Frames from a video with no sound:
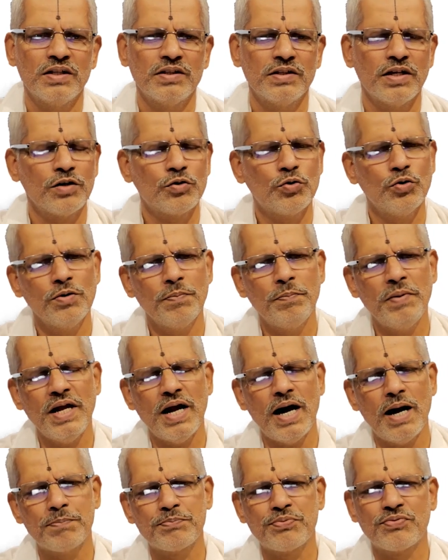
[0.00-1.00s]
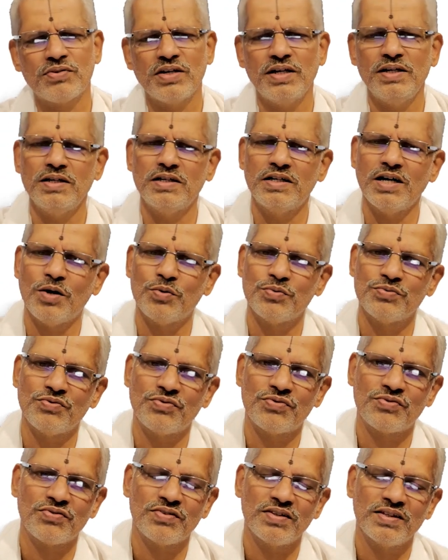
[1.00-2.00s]
There could be ups and
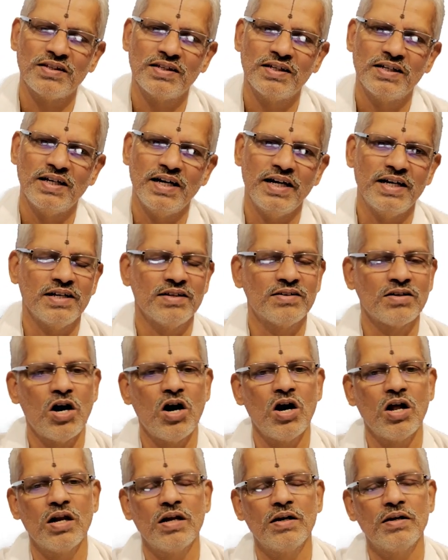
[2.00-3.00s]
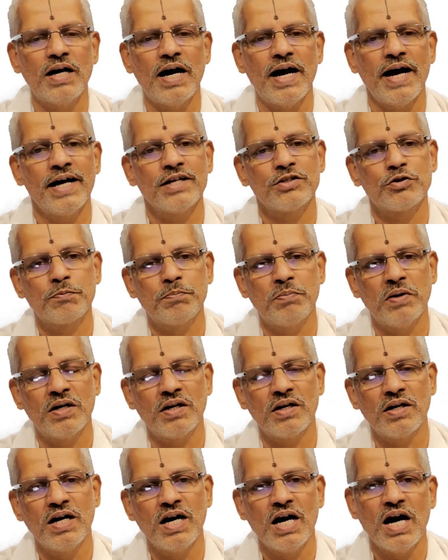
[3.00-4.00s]
downs. It is all as
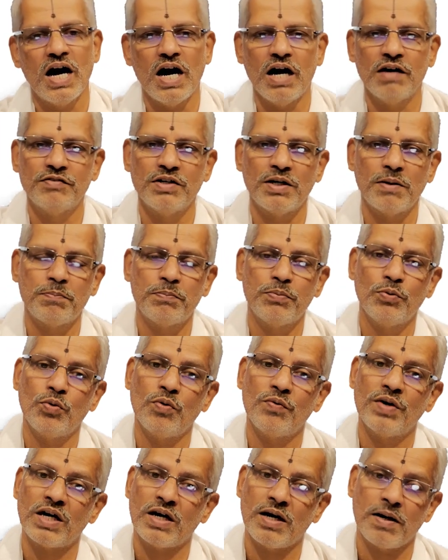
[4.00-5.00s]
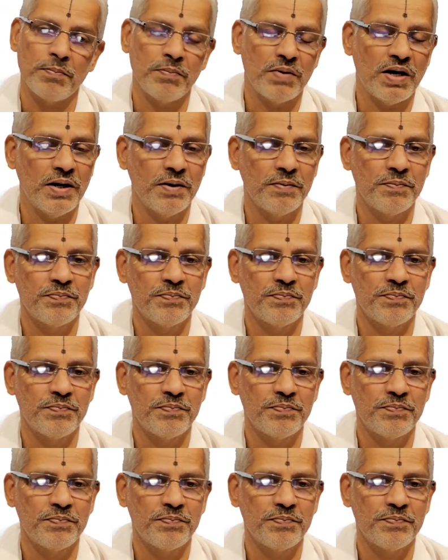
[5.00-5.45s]
per our purva karma.